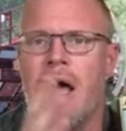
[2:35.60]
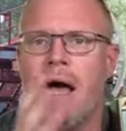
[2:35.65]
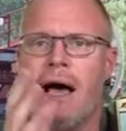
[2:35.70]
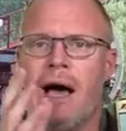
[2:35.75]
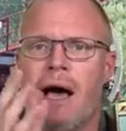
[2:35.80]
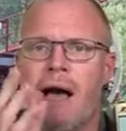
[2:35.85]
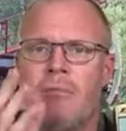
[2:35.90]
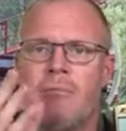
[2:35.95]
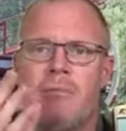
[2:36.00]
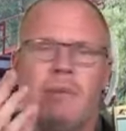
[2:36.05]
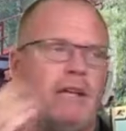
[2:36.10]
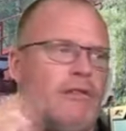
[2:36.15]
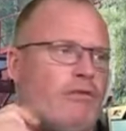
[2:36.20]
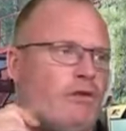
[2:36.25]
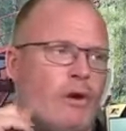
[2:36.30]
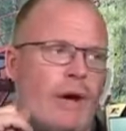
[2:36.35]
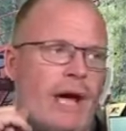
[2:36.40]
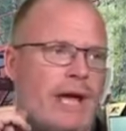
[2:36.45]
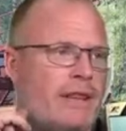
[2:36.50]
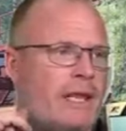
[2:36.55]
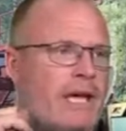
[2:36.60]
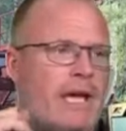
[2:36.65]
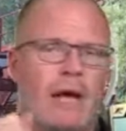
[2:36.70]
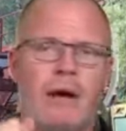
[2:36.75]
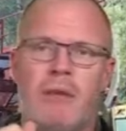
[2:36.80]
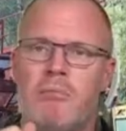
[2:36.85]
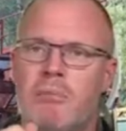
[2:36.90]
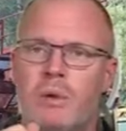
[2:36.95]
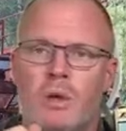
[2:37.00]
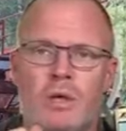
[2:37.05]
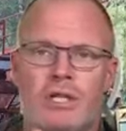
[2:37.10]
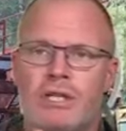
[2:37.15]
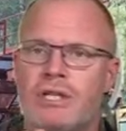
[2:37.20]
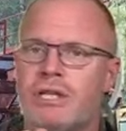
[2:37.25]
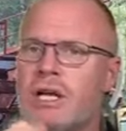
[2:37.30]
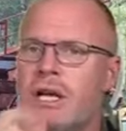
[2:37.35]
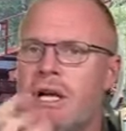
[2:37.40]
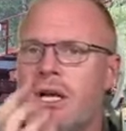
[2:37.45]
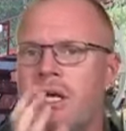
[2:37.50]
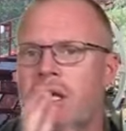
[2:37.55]
If you're out in the
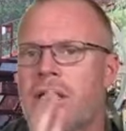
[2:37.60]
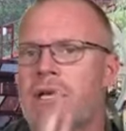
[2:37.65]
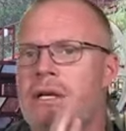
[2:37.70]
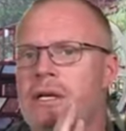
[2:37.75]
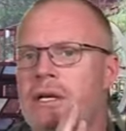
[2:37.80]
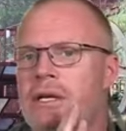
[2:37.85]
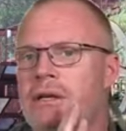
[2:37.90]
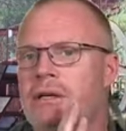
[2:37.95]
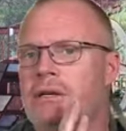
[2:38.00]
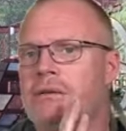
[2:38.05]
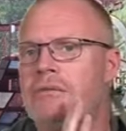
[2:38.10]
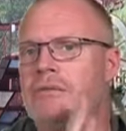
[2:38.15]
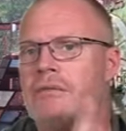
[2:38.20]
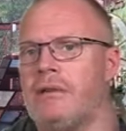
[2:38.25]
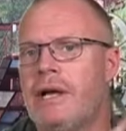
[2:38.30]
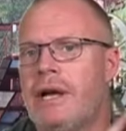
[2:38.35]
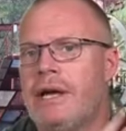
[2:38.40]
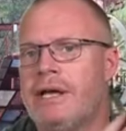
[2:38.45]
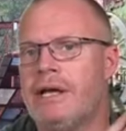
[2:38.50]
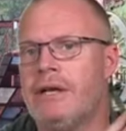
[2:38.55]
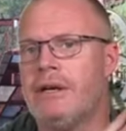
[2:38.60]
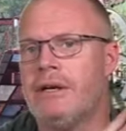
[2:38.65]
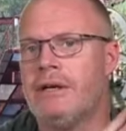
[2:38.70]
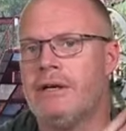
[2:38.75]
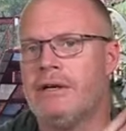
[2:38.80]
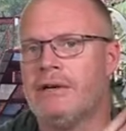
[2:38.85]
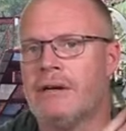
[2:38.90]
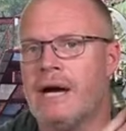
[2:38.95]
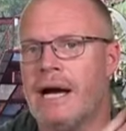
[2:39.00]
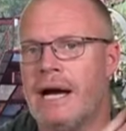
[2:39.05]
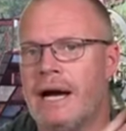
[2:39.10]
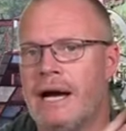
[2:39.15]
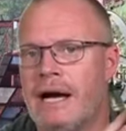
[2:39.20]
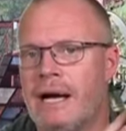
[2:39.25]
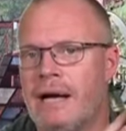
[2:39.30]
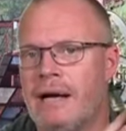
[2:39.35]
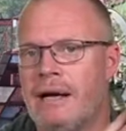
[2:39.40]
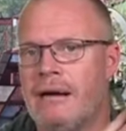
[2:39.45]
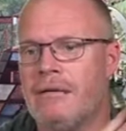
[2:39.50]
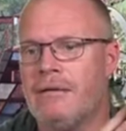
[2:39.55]
bush, and
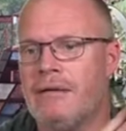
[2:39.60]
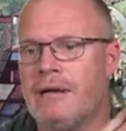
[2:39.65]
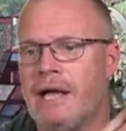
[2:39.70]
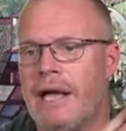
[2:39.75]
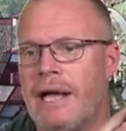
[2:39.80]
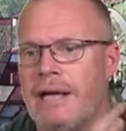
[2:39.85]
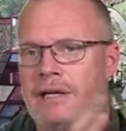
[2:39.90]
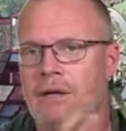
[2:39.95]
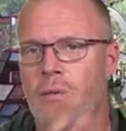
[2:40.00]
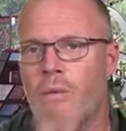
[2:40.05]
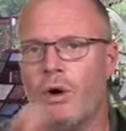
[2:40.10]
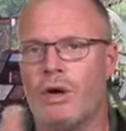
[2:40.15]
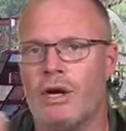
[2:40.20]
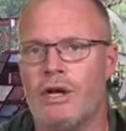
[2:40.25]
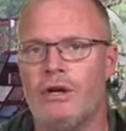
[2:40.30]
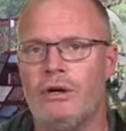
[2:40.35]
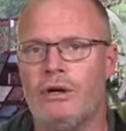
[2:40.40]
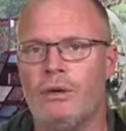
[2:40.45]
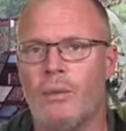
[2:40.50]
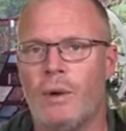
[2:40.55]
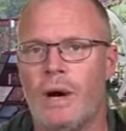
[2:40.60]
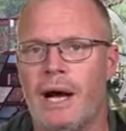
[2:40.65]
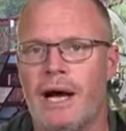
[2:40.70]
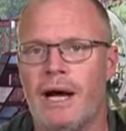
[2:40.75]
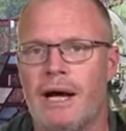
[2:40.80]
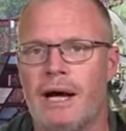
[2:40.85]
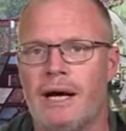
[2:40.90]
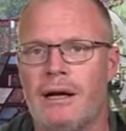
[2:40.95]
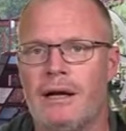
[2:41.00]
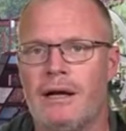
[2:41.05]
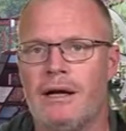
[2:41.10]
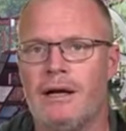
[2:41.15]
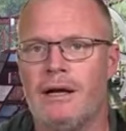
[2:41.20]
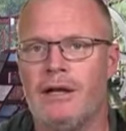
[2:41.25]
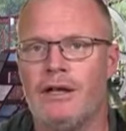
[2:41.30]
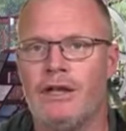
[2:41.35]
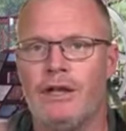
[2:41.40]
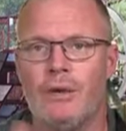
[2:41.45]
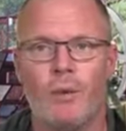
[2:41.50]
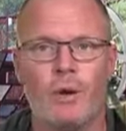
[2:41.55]
you want
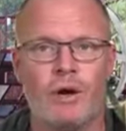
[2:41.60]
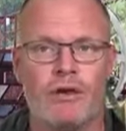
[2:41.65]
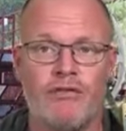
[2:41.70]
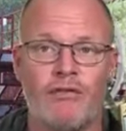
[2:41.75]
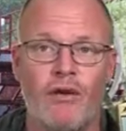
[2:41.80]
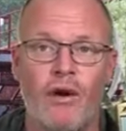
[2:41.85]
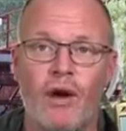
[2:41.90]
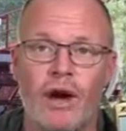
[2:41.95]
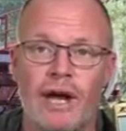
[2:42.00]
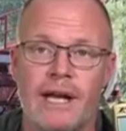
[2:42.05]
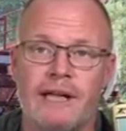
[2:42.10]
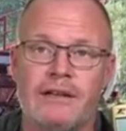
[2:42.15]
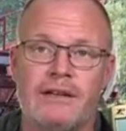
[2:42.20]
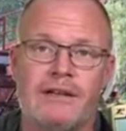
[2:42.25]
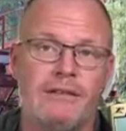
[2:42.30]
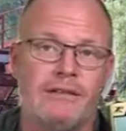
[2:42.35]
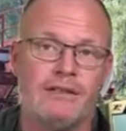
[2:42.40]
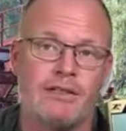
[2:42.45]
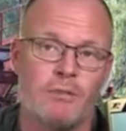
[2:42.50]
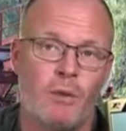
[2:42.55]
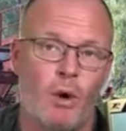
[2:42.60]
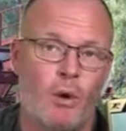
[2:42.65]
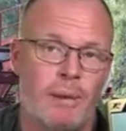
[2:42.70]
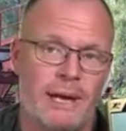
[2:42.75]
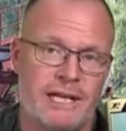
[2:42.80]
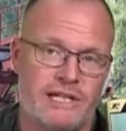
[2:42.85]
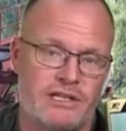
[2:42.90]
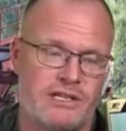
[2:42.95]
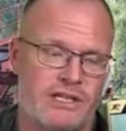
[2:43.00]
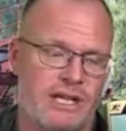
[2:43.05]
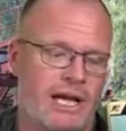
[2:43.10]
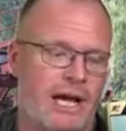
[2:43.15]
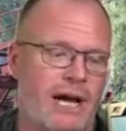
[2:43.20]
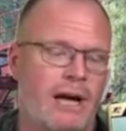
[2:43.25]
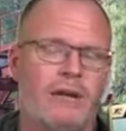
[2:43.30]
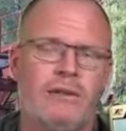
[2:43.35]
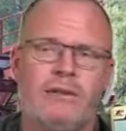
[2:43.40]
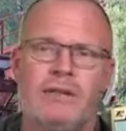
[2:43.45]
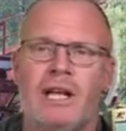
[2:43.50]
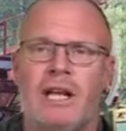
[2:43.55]
to find small pieces of
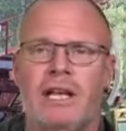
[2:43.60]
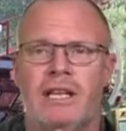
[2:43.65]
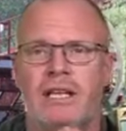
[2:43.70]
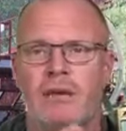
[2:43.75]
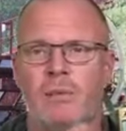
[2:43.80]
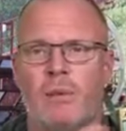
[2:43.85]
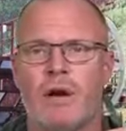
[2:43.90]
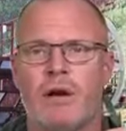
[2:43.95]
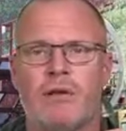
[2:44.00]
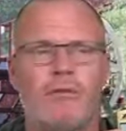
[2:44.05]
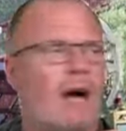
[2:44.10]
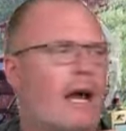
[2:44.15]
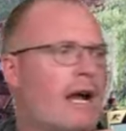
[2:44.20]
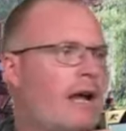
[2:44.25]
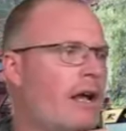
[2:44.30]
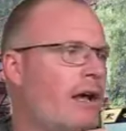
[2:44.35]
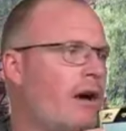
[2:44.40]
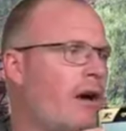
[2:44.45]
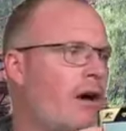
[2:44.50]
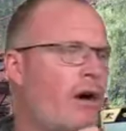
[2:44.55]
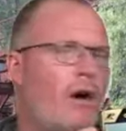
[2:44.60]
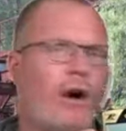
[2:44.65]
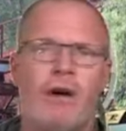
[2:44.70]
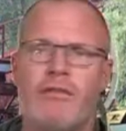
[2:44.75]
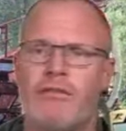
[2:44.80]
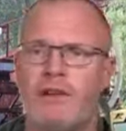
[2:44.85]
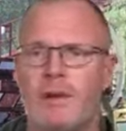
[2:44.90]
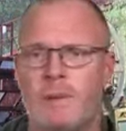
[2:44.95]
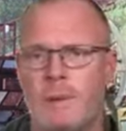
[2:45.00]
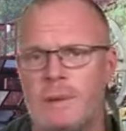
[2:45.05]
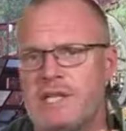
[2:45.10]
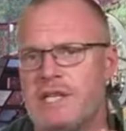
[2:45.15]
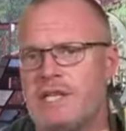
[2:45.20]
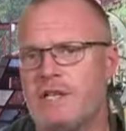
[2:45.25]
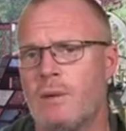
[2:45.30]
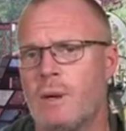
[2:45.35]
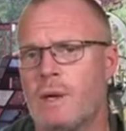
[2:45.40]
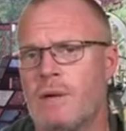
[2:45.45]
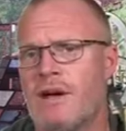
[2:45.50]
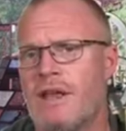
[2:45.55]
gold, you want to run a high frequency.
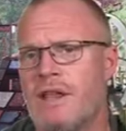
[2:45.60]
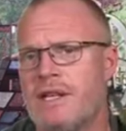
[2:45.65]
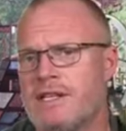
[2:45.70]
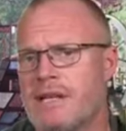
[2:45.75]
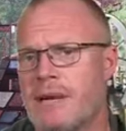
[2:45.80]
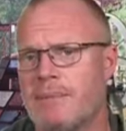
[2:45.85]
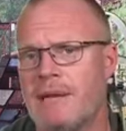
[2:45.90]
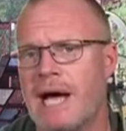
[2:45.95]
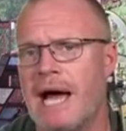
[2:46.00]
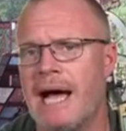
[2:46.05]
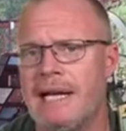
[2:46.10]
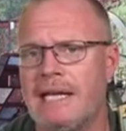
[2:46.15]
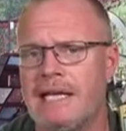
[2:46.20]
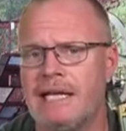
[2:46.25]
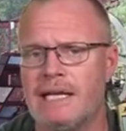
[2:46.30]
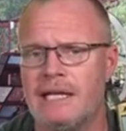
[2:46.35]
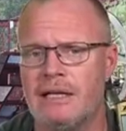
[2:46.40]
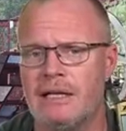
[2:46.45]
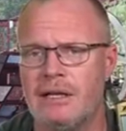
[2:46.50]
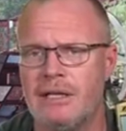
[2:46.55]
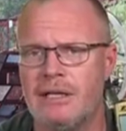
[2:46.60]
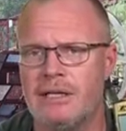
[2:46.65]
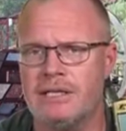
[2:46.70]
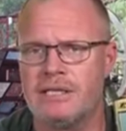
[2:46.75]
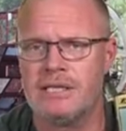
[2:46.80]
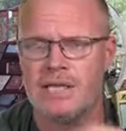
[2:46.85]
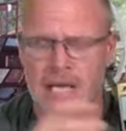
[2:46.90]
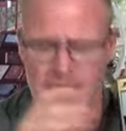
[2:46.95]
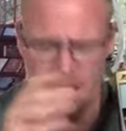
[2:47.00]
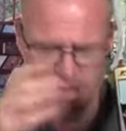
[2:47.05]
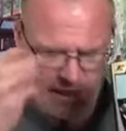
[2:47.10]
You want to run this up to 80 kilohertz.